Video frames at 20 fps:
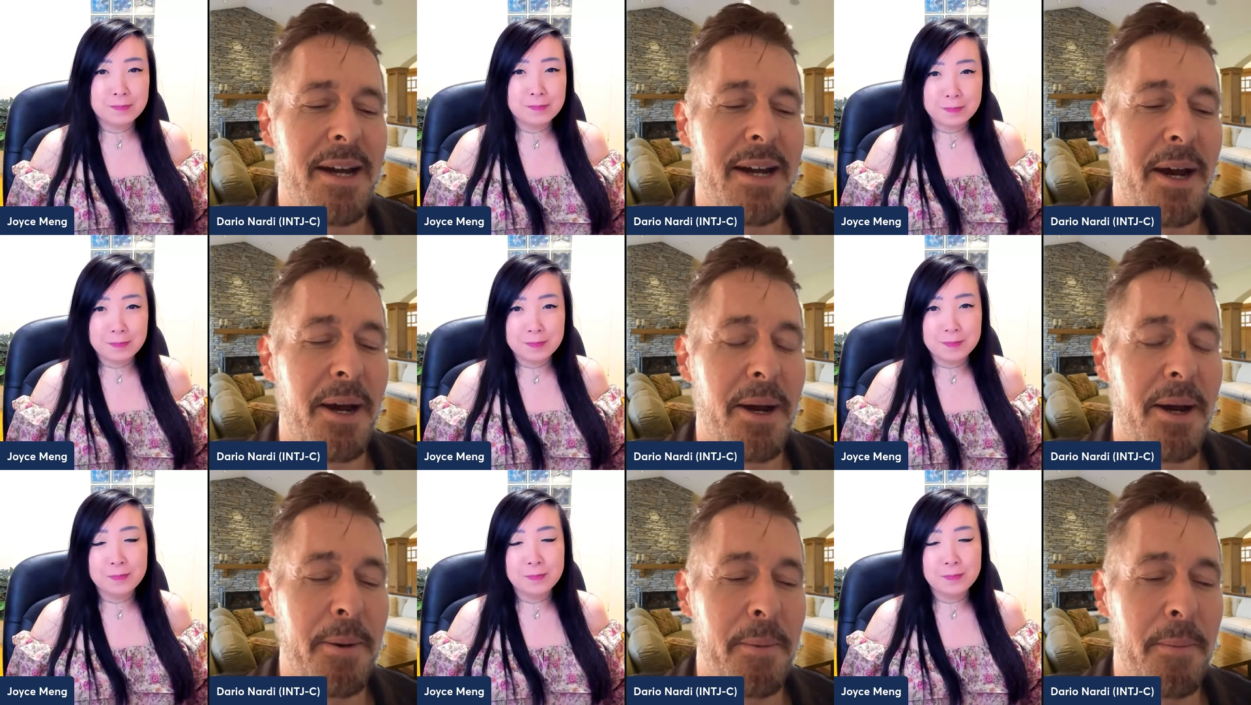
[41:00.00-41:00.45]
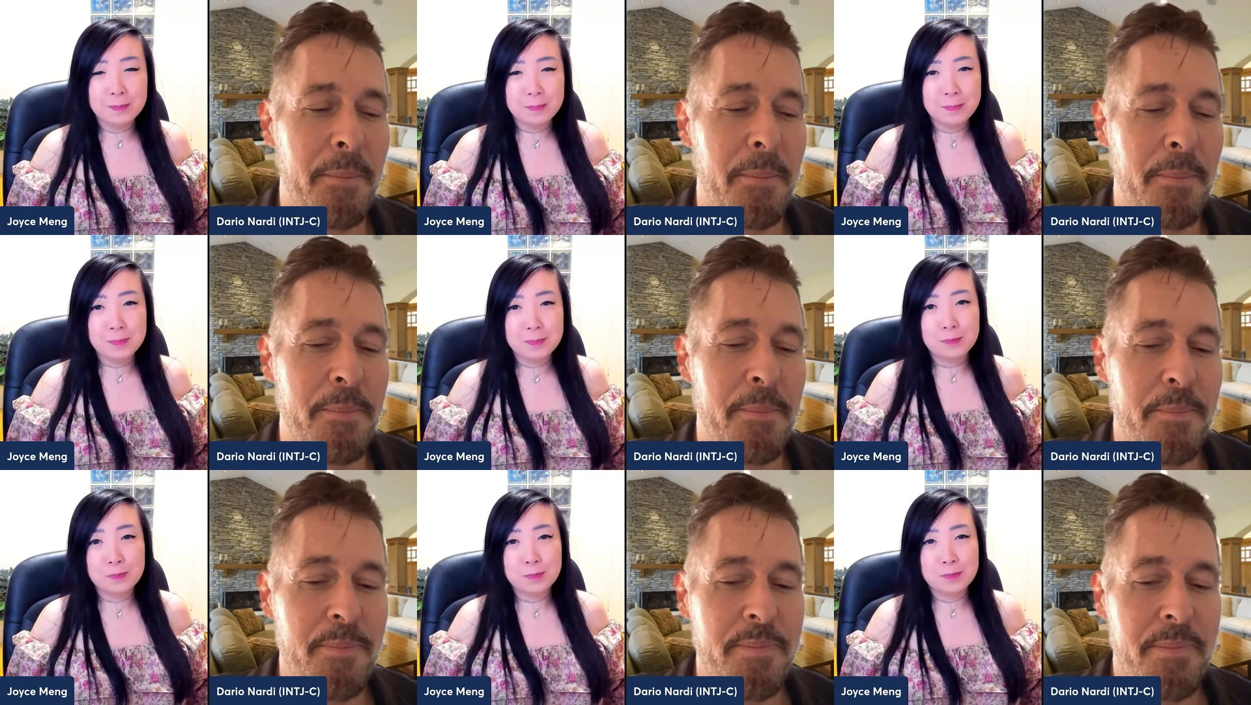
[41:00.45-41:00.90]

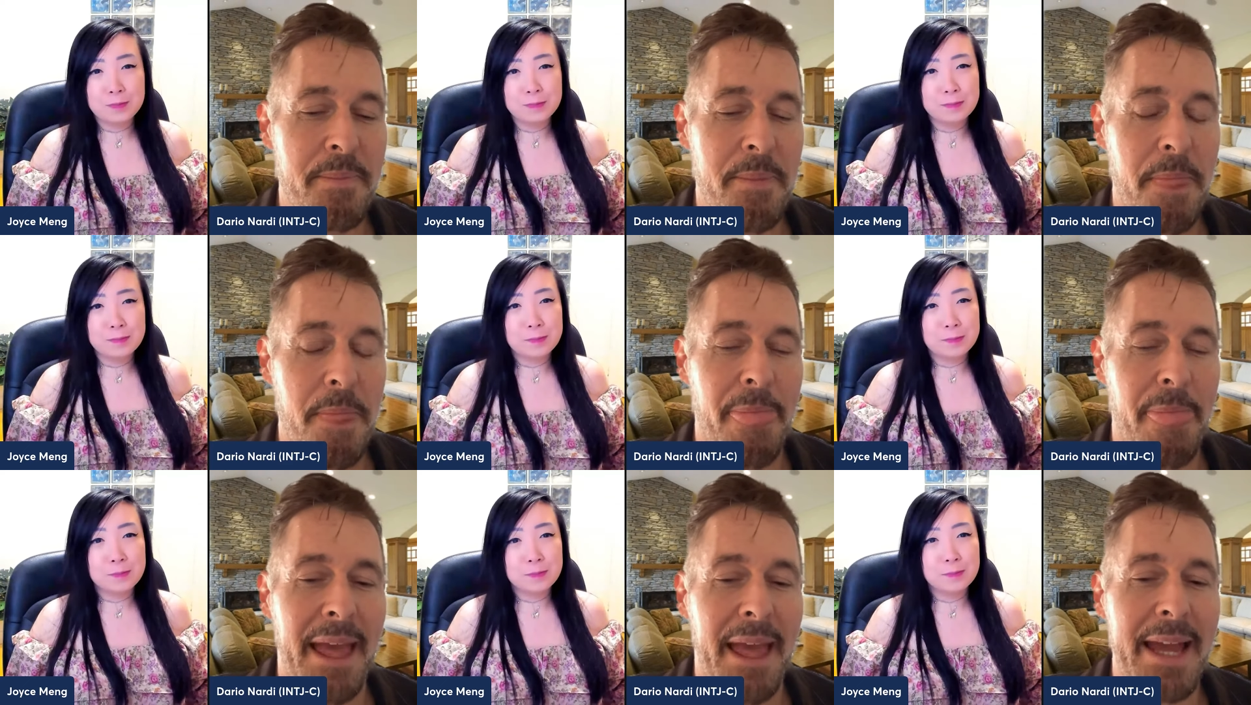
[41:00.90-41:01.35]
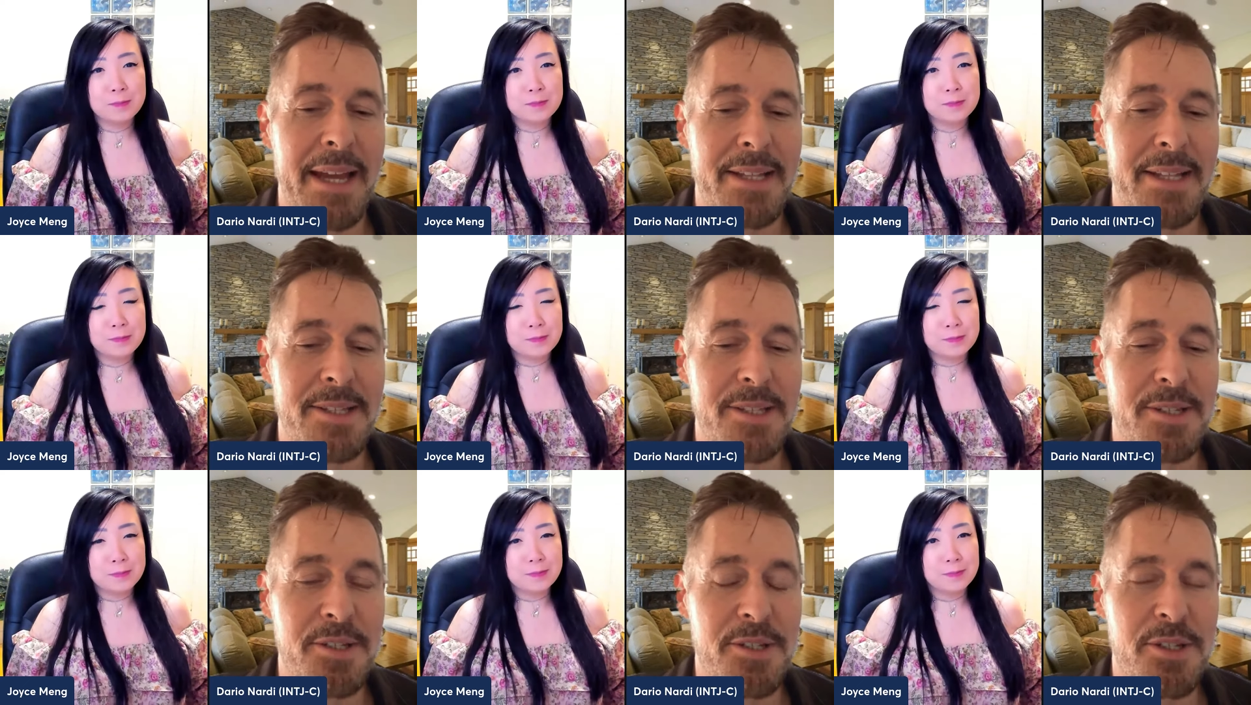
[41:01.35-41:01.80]
Speaker 1: Um,
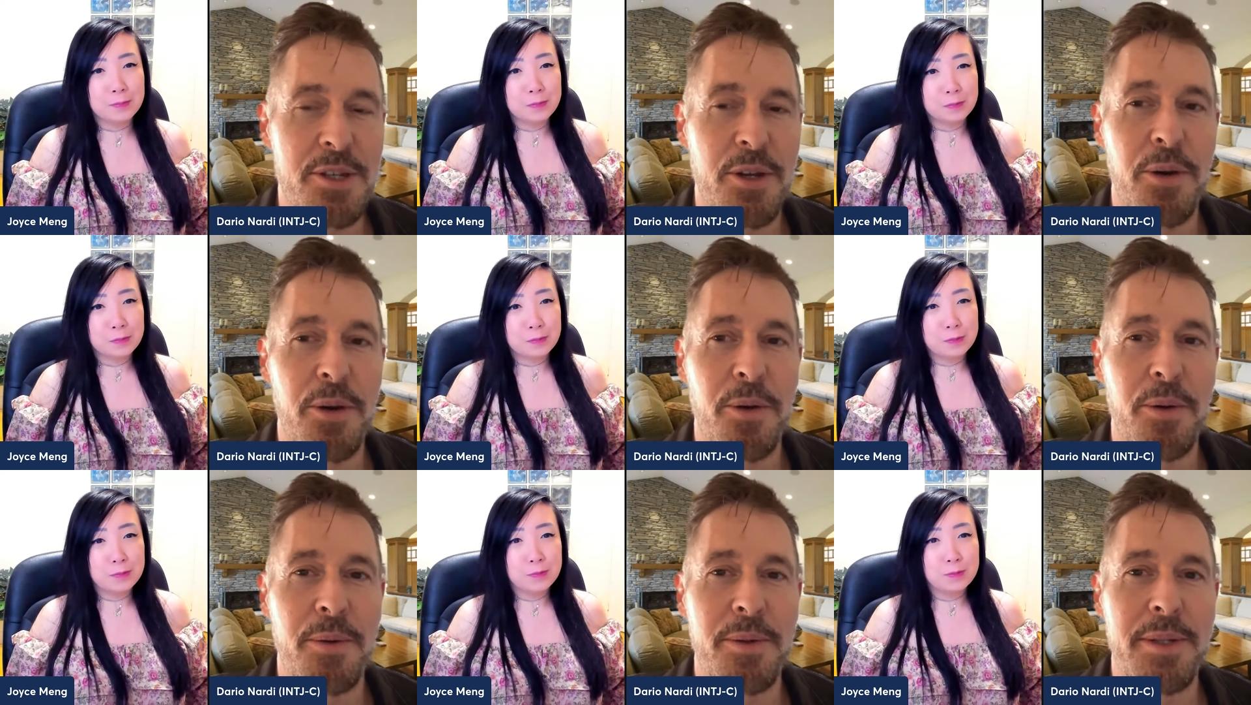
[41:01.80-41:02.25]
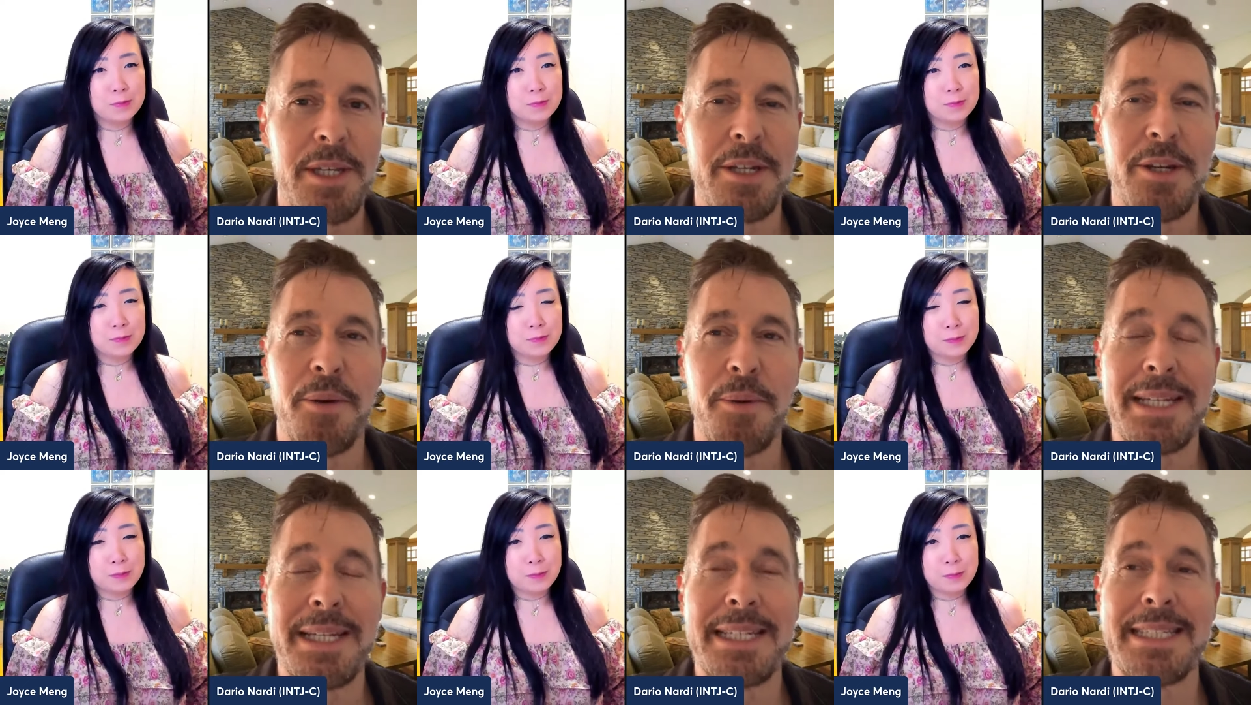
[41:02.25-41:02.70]
and so, you
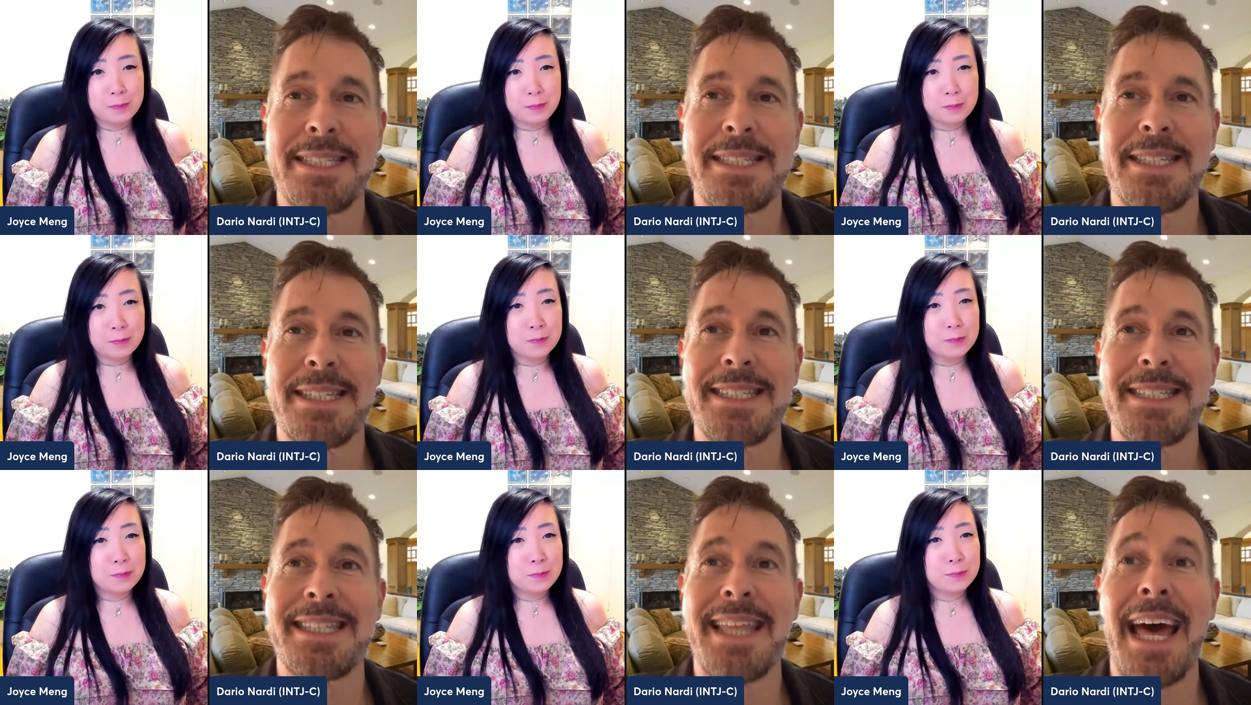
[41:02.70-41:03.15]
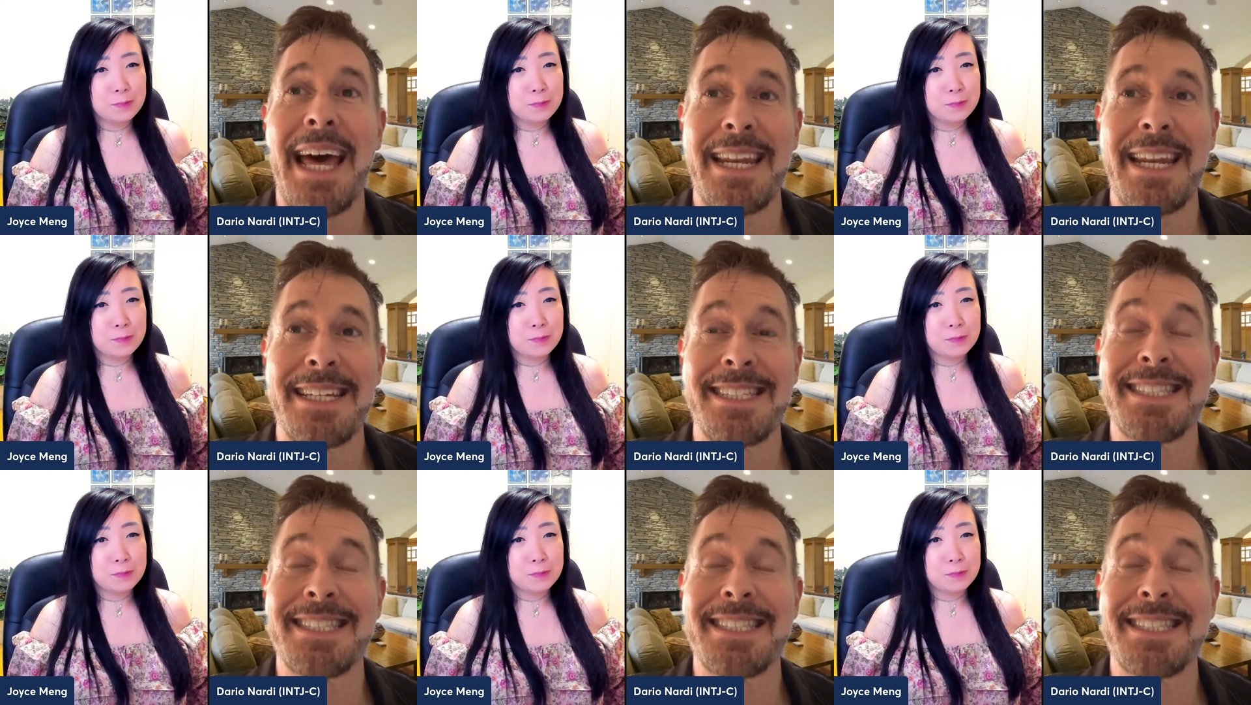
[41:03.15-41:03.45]
know, is, is that a